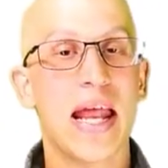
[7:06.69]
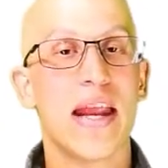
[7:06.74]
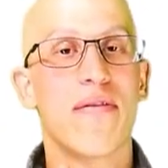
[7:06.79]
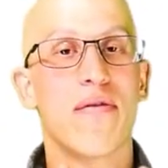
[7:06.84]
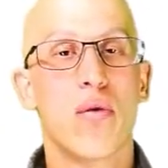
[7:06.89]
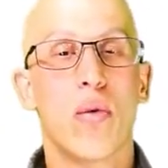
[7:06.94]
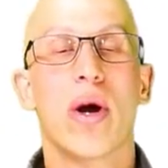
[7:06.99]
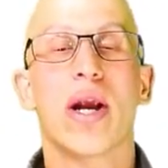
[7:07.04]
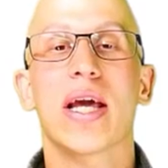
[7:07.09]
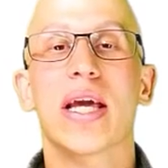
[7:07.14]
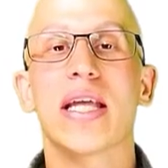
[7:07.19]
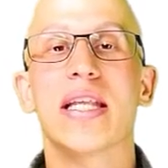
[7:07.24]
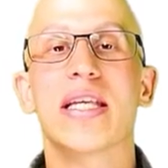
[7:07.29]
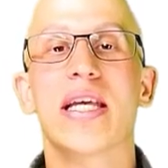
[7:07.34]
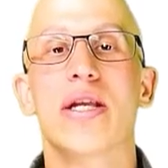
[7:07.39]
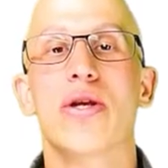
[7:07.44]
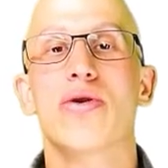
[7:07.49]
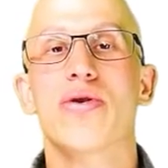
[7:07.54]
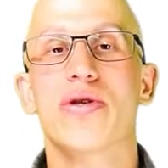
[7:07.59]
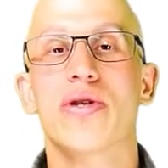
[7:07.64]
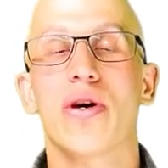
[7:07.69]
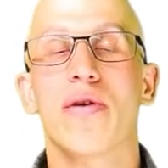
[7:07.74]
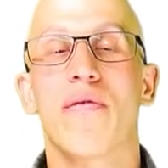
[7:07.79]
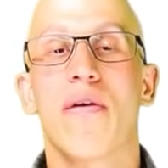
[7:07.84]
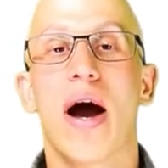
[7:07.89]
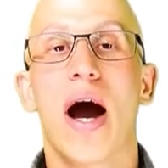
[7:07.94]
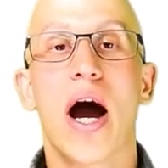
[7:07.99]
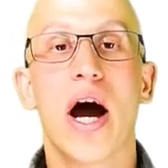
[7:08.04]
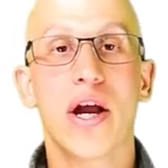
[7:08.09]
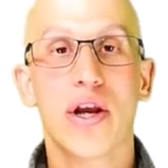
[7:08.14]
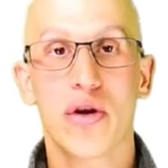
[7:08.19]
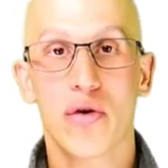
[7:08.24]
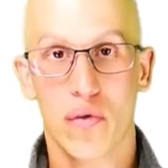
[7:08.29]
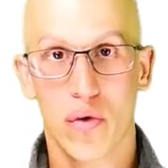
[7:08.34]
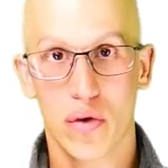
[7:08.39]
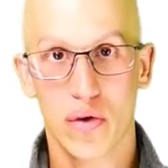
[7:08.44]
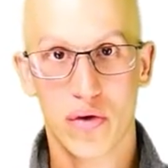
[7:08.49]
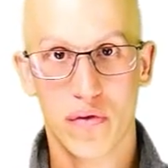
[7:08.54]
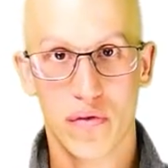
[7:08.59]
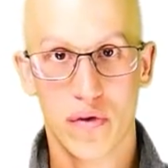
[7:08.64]
And if you want to continue yourself on
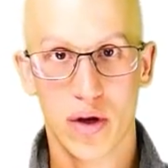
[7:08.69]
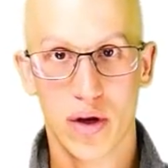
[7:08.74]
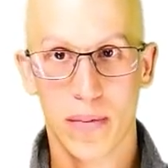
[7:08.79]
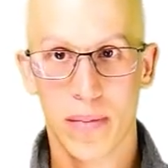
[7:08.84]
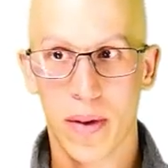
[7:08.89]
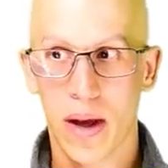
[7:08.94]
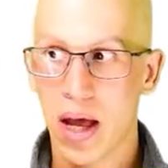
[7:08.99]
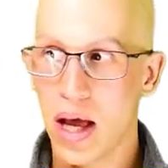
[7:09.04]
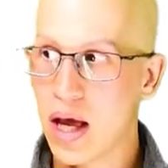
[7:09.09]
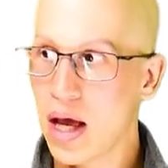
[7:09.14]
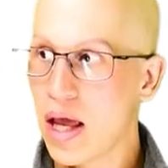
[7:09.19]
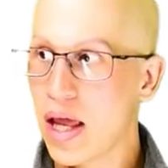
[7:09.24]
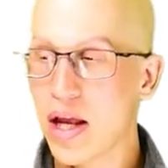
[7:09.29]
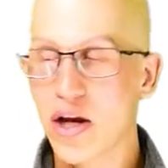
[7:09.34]
your road to freedom,